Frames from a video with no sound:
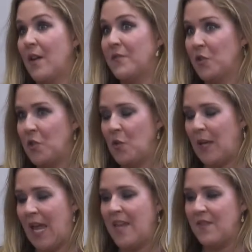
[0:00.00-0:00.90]

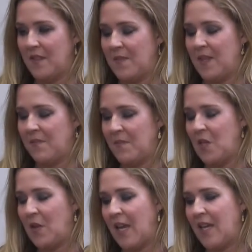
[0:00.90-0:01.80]
gov.uk, the
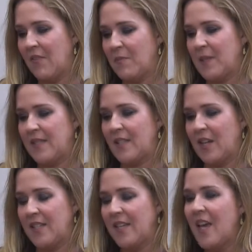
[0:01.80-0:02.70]
UK government
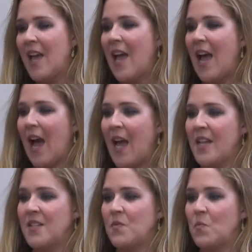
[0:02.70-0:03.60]
site.
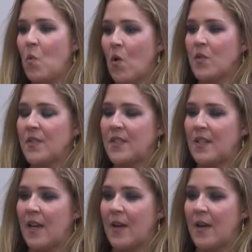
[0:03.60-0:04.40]
And what